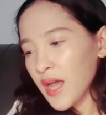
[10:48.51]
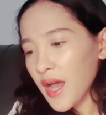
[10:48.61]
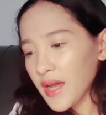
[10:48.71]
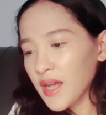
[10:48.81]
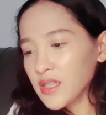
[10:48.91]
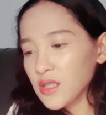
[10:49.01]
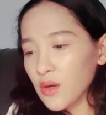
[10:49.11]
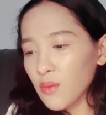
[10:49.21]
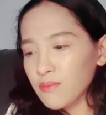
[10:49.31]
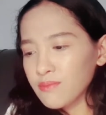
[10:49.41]
I guess
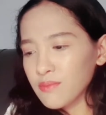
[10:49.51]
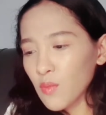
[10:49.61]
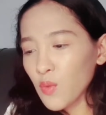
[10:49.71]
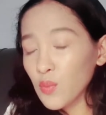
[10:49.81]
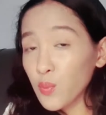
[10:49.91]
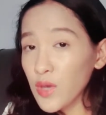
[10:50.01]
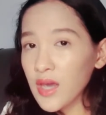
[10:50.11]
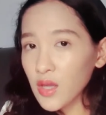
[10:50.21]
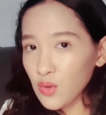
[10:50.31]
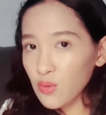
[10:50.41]
what we
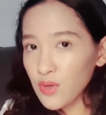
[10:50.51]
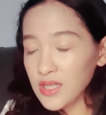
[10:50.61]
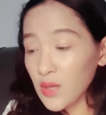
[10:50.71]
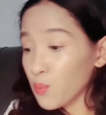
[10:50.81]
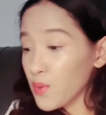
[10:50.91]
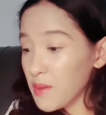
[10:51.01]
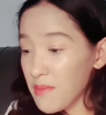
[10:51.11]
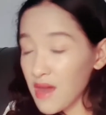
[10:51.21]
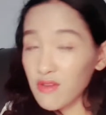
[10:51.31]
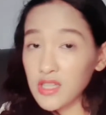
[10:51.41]
can do is that we
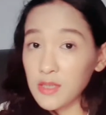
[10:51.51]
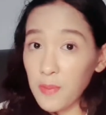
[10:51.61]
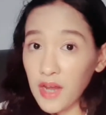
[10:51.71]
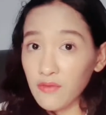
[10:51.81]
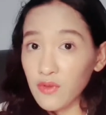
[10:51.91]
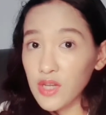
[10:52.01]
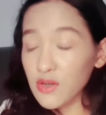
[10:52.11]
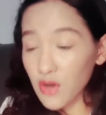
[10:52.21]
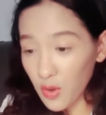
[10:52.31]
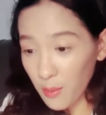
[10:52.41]
may
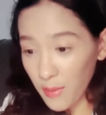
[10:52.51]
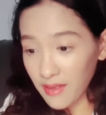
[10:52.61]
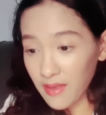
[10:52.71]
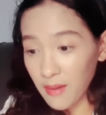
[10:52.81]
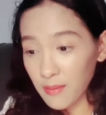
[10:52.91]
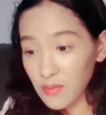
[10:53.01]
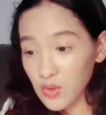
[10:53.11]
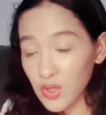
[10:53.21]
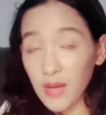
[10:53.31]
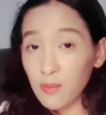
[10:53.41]
respectfully recommend them
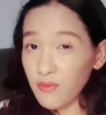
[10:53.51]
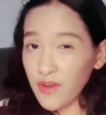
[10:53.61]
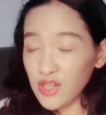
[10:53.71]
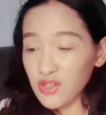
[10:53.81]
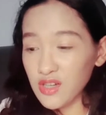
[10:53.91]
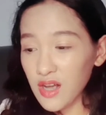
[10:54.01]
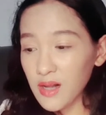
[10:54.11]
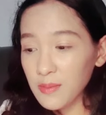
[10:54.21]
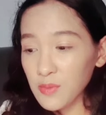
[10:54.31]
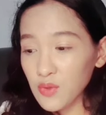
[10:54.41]
to get professional
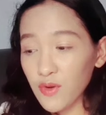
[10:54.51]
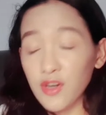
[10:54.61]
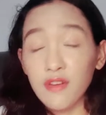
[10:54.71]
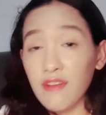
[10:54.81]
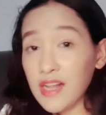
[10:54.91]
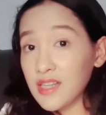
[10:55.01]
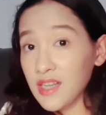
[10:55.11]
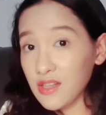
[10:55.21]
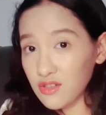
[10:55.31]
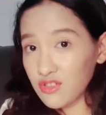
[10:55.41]
help to further
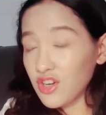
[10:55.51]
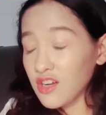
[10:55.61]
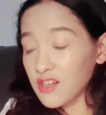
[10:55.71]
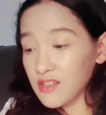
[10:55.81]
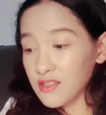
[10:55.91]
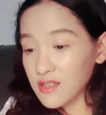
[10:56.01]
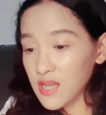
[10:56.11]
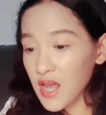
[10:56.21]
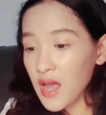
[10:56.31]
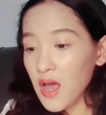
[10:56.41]
validate their
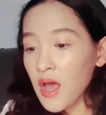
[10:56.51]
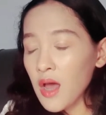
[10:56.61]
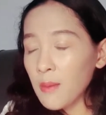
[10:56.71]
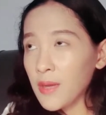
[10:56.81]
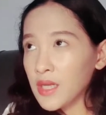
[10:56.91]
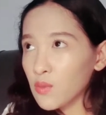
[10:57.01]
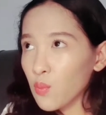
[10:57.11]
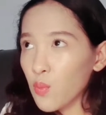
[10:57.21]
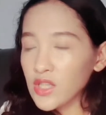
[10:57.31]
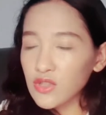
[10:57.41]
struggles. But
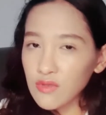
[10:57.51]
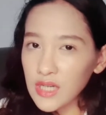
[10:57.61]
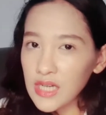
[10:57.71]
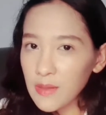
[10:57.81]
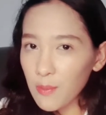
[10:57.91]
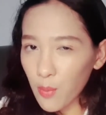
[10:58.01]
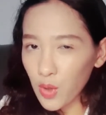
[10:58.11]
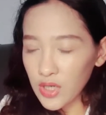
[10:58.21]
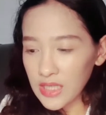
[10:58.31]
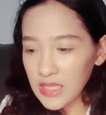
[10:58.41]
what's really
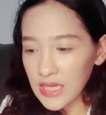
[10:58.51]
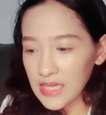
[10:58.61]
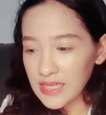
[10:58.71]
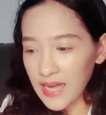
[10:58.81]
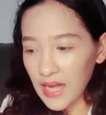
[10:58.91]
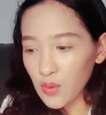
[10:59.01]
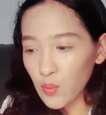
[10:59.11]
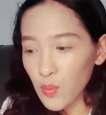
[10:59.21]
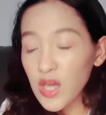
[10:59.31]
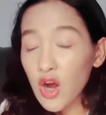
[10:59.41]
important is that
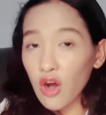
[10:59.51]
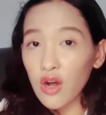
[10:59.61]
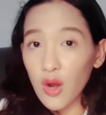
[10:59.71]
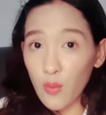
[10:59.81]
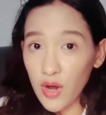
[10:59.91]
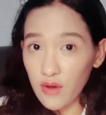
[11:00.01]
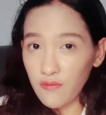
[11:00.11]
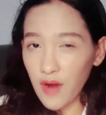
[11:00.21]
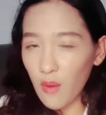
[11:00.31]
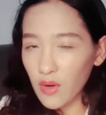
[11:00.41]
we are aware
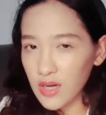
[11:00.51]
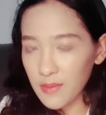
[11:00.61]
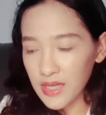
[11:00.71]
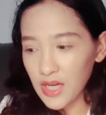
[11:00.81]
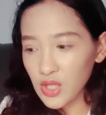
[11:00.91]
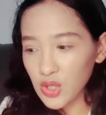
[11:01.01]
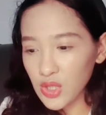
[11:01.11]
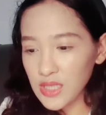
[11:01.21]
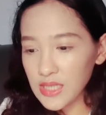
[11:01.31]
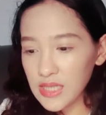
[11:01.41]
of our
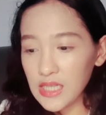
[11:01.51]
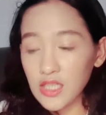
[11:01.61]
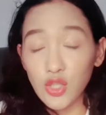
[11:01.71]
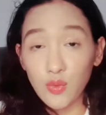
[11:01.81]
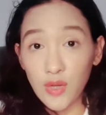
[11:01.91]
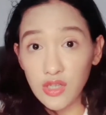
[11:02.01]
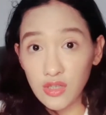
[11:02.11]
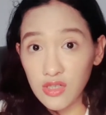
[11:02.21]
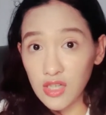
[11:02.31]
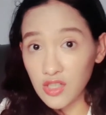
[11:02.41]
limitations in
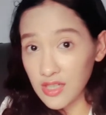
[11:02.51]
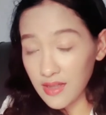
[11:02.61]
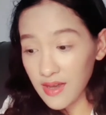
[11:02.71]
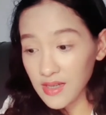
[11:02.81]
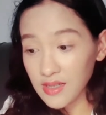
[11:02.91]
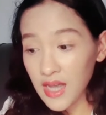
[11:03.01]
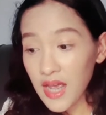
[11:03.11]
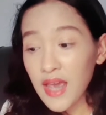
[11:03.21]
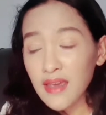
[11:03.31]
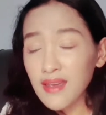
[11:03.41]
situations such as this,
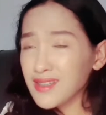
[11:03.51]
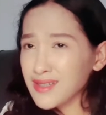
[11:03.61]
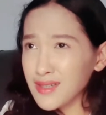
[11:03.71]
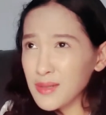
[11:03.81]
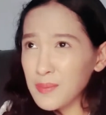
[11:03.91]
yet still